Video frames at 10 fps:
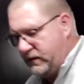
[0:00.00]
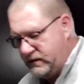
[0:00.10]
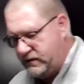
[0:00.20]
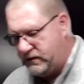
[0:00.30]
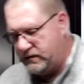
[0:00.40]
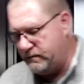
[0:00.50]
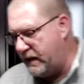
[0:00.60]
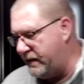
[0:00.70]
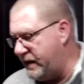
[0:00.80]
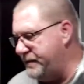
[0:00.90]
Those are so
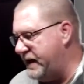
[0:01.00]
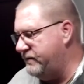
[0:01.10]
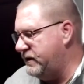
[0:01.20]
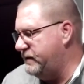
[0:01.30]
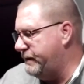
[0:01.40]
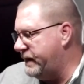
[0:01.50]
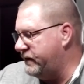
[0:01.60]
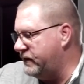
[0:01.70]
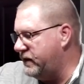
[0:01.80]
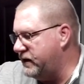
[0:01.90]
small, I'm not even going to
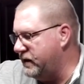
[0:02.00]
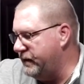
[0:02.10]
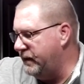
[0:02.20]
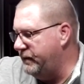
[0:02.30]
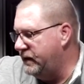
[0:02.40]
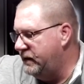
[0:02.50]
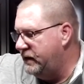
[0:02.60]
bother cutting them up.